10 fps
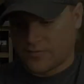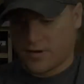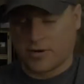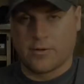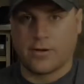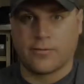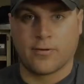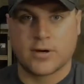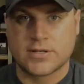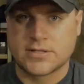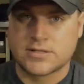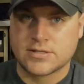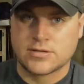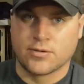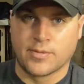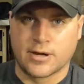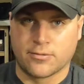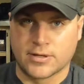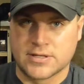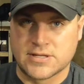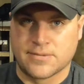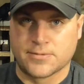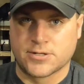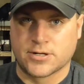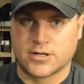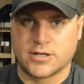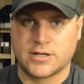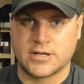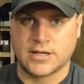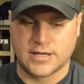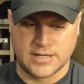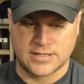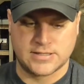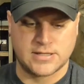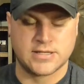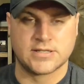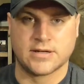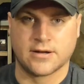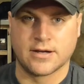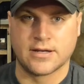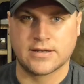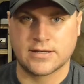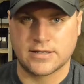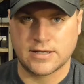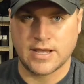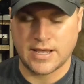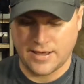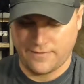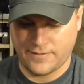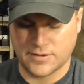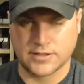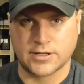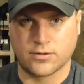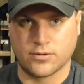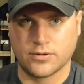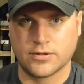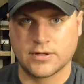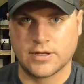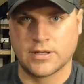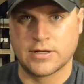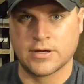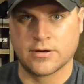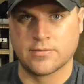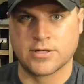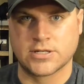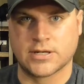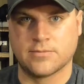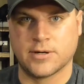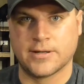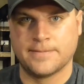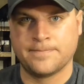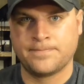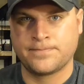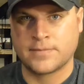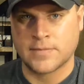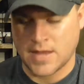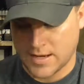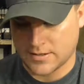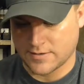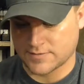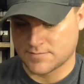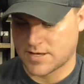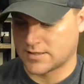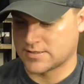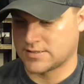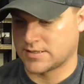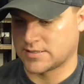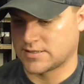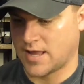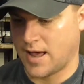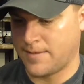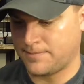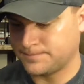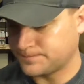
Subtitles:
very well for us, no matter what the temperature. This year it got fairly cold in here in Michigan, but not enough to make this thing stop.